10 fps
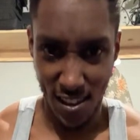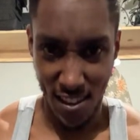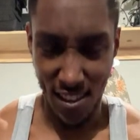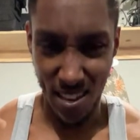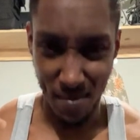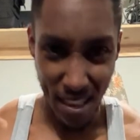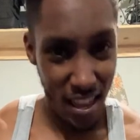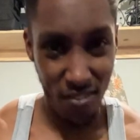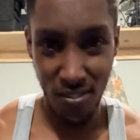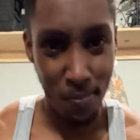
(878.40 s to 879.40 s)
Yeah, my
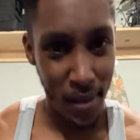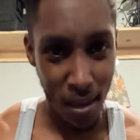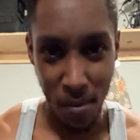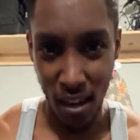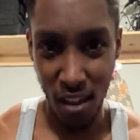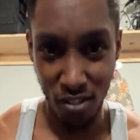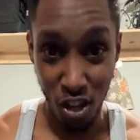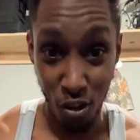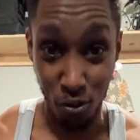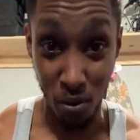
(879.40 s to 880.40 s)
left
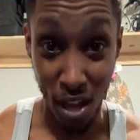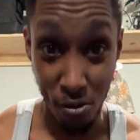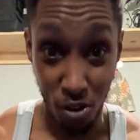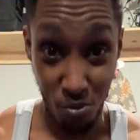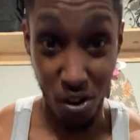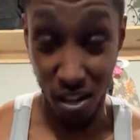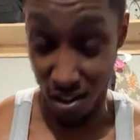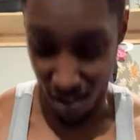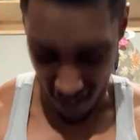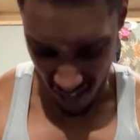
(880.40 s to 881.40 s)
toes do not wanna work,
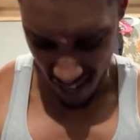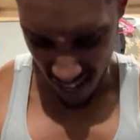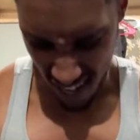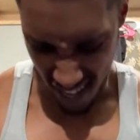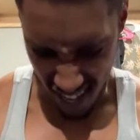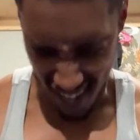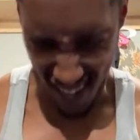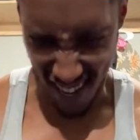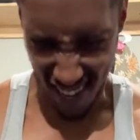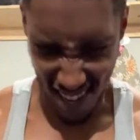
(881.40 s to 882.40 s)
y'all.
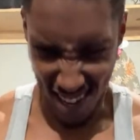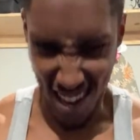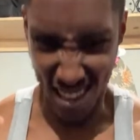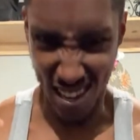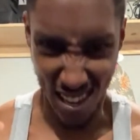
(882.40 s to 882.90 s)
Shit.